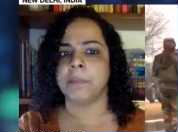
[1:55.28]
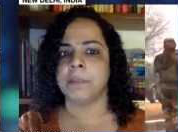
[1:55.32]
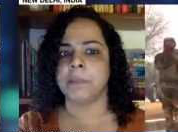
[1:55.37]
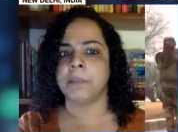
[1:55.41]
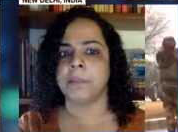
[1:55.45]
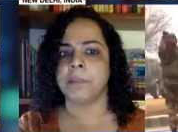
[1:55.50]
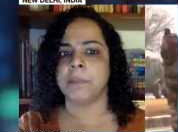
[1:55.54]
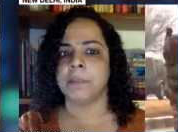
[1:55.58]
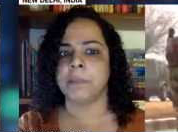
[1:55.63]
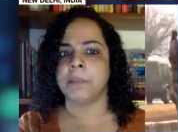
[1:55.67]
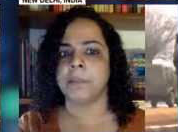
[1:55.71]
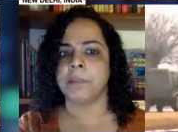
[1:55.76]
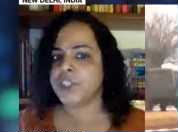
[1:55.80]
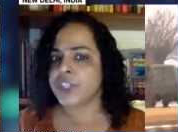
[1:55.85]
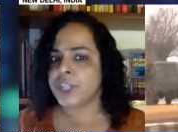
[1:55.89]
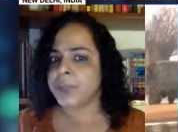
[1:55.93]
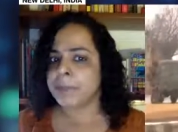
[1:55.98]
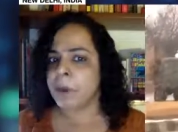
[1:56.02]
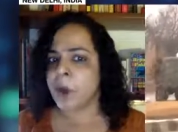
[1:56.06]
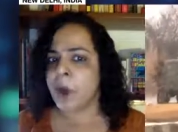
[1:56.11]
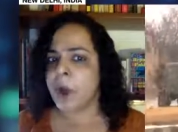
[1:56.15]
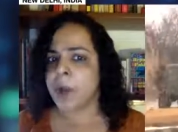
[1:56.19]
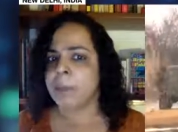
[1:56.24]
Now, Jaish e
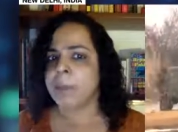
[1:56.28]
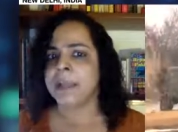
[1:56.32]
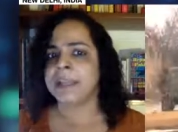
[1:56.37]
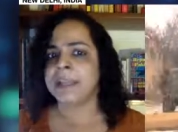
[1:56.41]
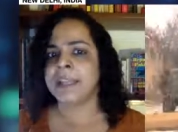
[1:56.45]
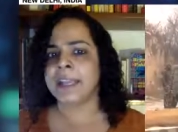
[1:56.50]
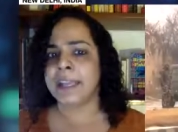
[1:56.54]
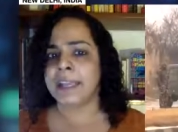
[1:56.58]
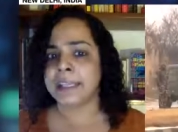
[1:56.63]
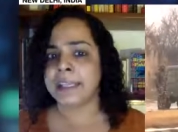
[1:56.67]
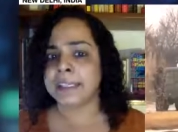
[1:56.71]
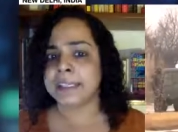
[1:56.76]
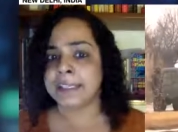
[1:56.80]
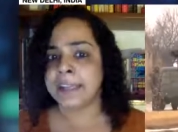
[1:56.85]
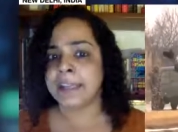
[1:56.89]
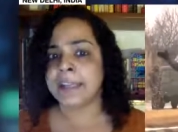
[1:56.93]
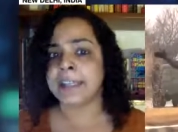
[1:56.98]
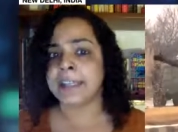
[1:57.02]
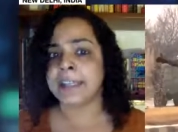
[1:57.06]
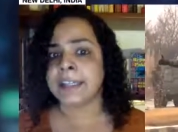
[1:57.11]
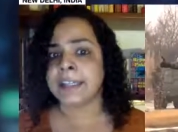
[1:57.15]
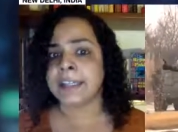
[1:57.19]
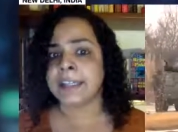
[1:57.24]
Mohammed is
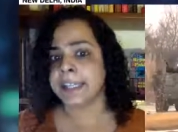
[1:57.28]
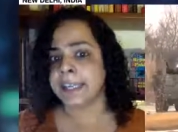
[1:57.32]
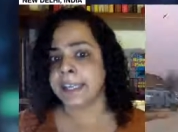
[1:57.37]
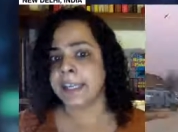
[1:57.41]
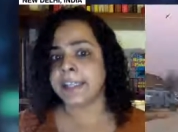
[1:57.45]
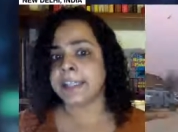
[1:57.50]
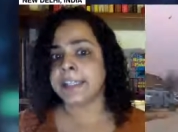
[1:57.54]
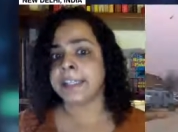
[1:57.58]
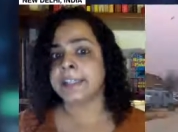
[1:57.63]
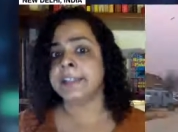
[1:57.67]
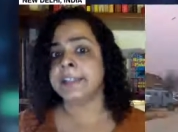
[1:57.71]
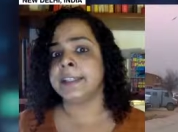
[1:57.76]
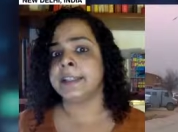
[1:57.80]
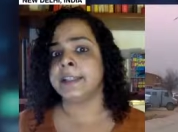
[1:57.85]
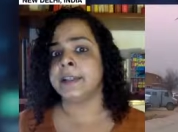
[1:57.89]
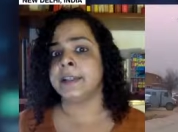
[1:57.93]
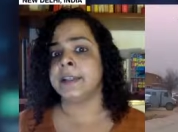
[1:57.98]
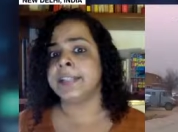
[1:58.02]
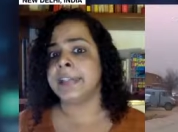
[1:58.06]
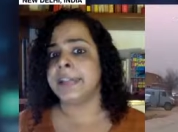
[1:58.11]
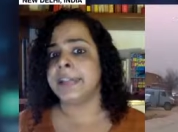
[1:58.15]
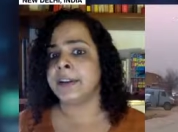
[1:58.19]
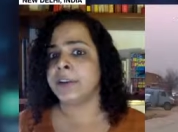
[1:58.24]
a designated
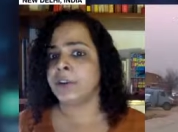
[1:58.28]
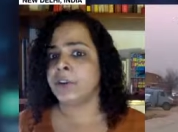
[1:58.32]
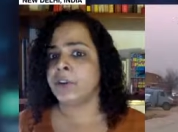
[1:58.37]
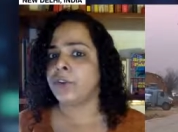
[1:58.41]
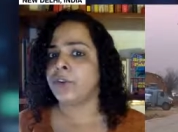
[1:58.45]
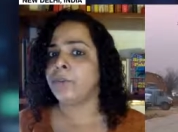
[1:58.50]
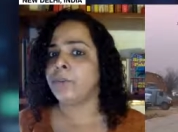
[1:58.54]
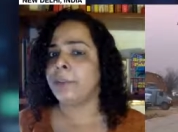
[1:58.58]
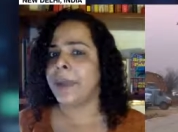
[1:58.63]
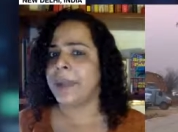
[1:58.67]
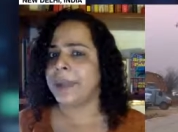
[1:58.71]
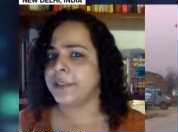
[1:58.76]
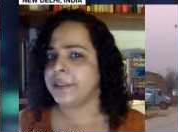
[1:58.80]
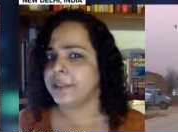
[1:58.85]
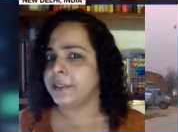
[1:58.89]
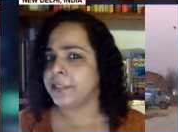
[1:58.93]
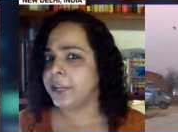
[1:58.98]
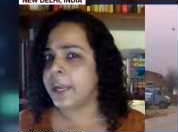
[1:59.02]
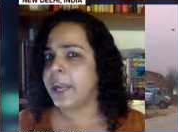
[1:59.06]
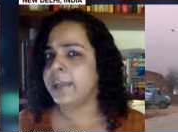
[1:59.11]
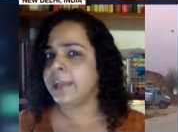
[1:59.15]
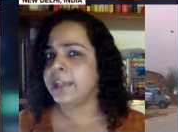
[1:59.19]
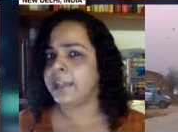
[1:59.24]
uh, terror group by
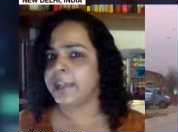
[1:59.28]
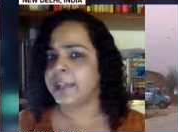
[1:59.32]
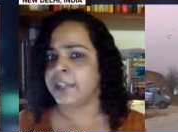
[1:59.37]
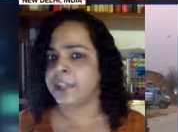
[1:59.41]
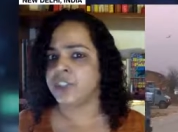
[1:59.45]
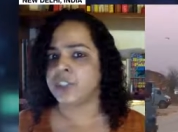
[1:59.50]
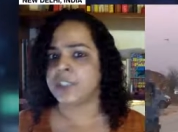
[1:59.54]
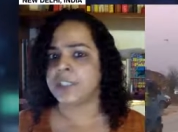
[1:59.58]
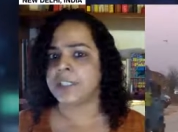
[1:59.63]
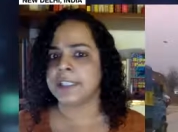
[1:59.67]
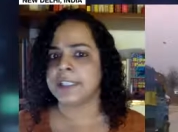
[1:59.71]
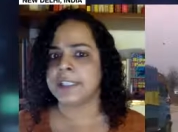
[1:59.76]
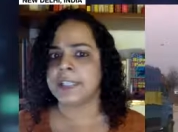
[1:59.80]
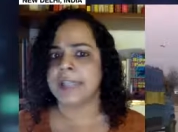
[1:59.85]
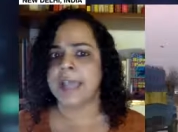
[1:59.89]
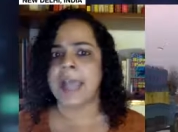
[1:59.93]
the United Nations